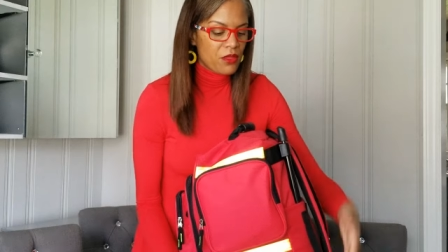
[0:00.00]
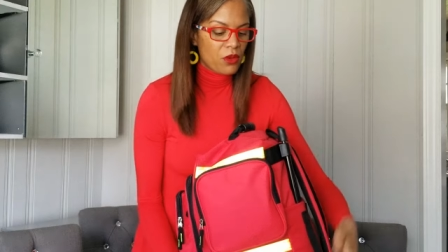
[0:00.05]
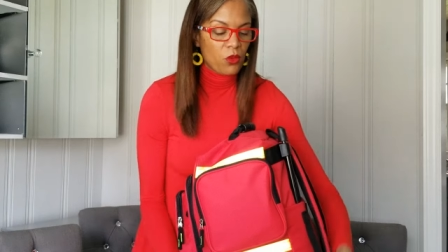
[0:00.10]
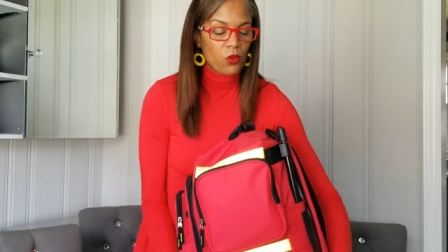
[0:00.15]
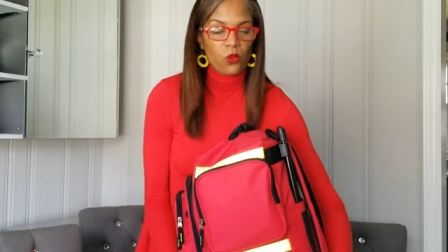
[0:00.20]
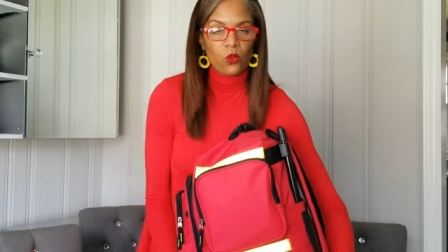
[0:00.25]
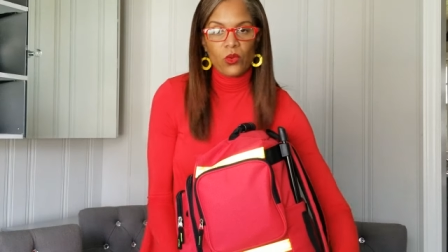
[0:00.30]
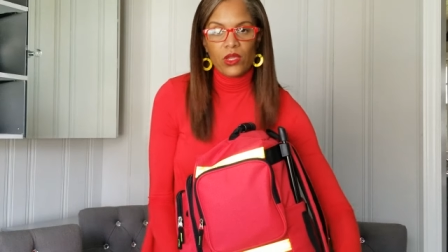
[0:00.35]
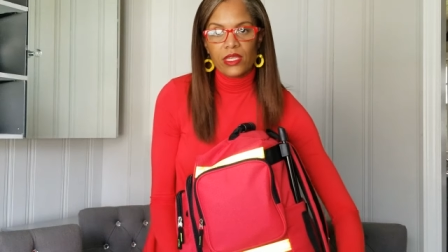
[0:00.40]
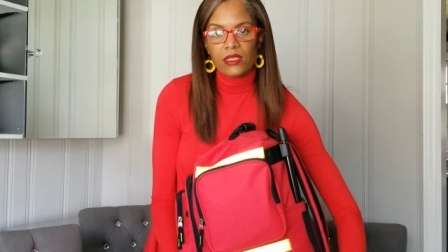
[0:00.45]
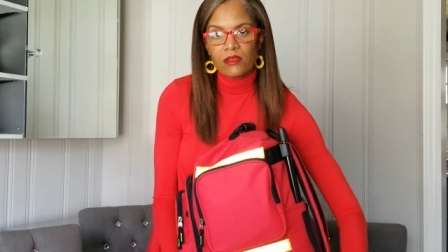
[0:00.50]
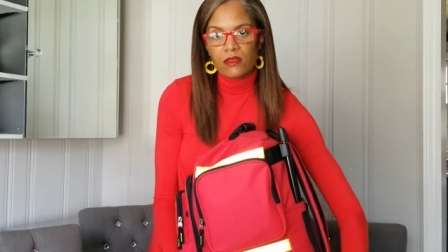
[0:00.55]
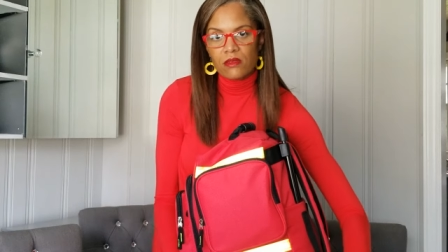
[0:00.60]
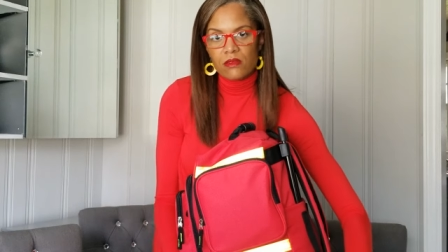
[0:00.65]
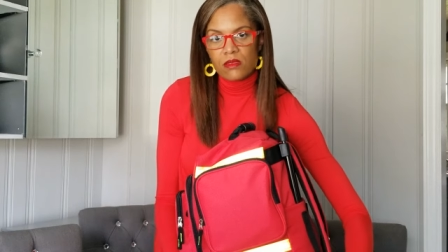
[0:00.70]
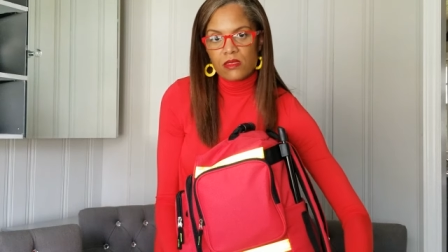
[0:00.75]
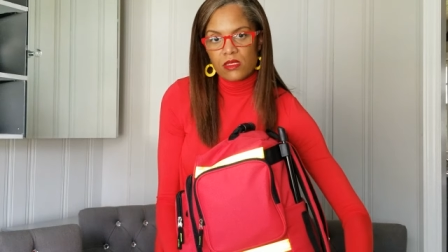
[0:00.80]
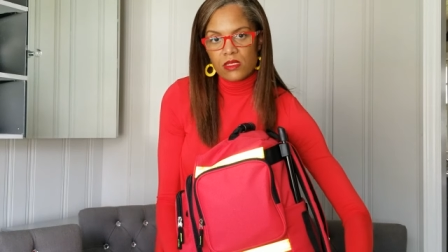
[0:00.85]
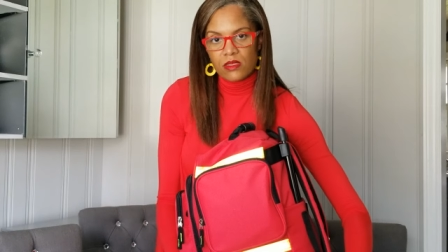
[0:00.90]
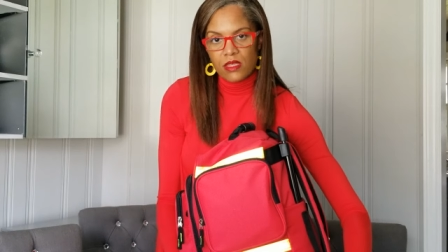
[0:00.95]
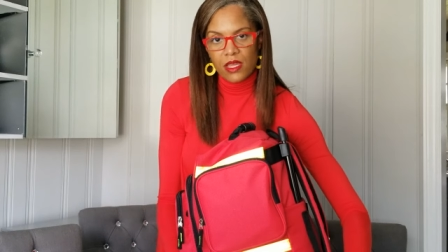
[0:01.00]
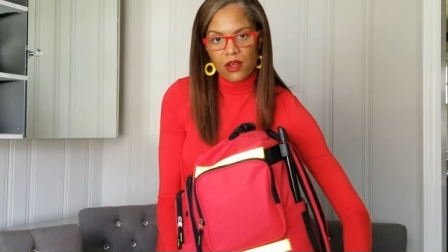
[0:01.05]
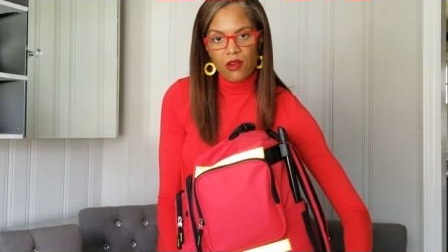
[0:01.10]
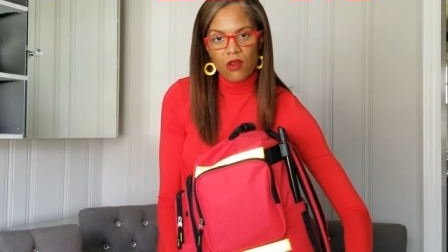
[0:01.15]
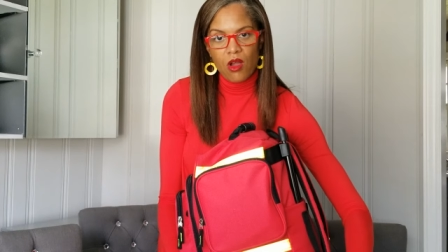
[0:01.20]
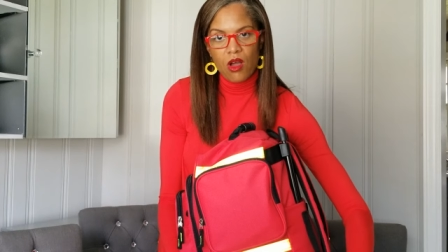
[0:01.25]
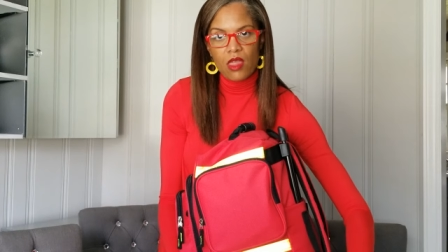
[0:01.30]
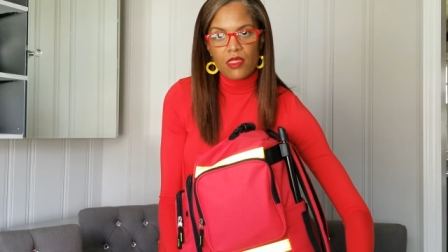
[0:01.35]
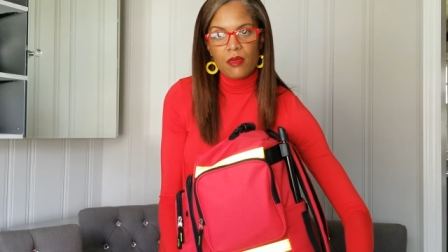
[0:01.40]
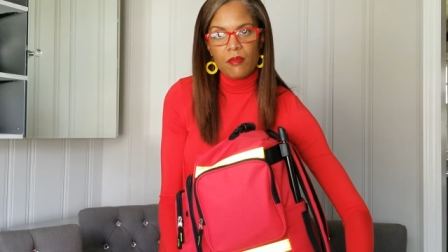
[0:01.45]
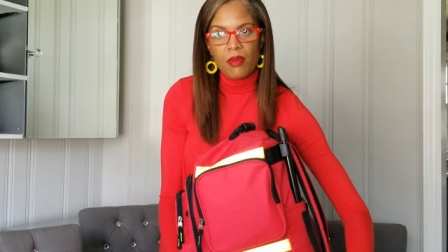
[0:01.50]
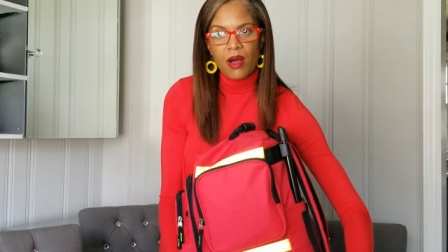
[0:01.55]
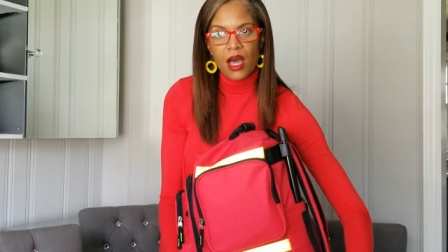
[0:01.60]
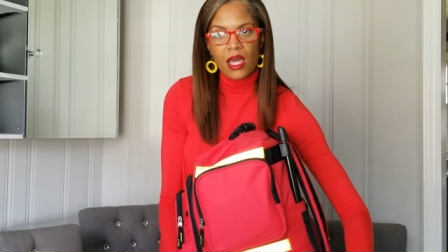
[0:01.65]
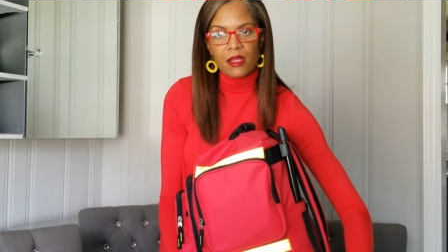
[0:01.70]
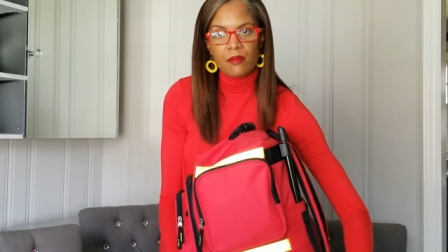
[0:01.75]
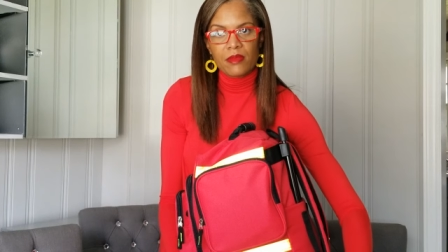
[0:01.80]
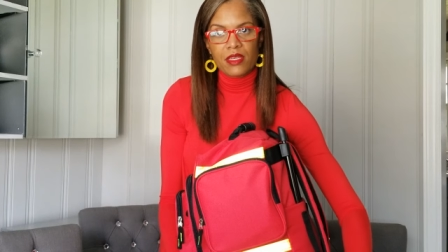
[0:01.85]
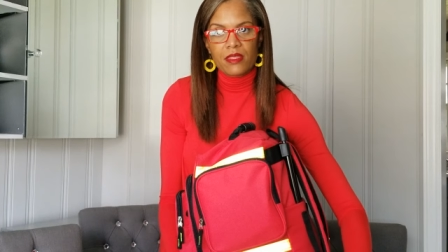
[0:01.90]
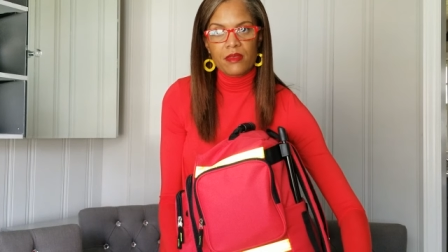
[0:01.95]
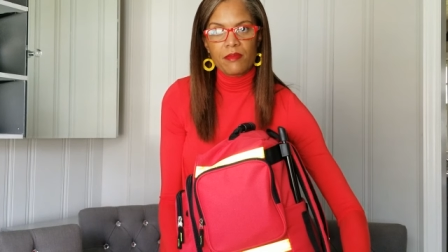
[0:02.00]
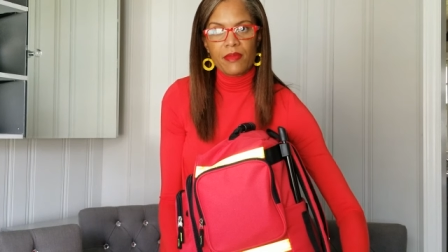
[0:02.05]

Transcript: the wheels that are on the bottom of the